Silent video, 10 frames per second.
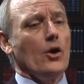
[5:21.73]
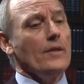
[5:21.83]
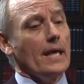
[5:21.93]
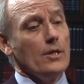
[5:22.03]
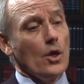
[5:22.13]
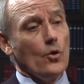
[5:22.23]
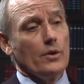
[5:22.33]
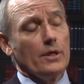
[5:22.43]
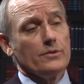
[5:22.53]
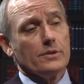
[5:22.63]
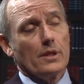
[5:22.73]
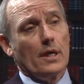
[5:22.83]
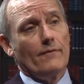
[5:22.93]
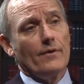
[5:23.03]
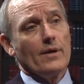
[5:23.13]
on that note, it's
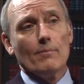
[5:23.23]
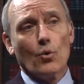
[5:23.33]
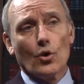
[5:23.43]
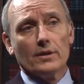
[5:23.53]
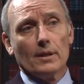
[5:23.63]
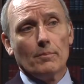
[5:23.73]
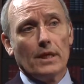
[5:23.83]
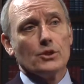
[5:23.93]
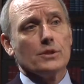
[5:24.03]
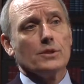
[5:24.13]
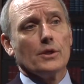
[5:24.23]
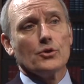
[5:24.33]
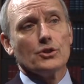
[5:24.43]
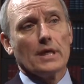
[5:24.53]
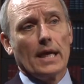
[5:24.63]
very important that patients
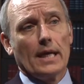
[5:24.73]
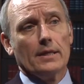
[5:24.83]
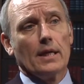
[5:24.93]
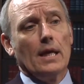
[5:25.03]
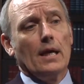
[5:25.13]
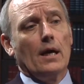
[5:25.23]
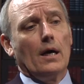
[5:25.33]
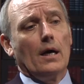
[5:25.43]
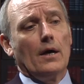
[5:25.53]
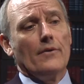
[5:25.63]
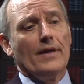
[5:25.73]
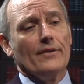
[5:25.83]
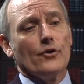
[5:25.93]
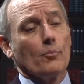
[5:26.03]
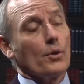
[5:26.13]
understand
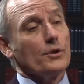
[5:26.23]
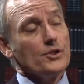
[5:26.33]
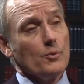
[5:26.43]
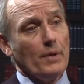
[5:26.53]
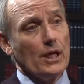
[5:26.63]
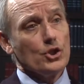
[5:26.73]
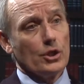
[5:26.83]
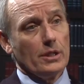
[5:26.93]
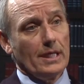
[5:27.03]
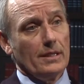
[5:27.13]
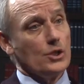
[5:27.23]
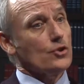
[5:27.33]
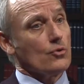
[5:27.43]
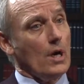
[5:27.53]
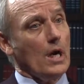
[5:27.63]
that their participation in these
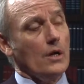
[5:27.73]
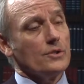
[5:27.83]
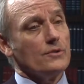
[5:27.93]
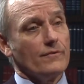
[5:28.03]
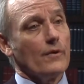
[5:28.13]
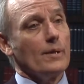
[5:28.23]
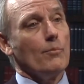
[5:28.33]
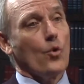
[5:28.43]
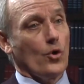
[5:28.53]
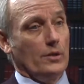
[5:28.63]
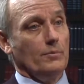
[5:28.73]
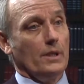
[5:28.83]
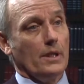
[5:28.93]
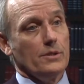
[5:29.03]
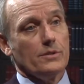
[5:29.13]
trials is very important,
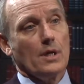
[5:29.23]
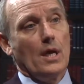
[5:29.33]
because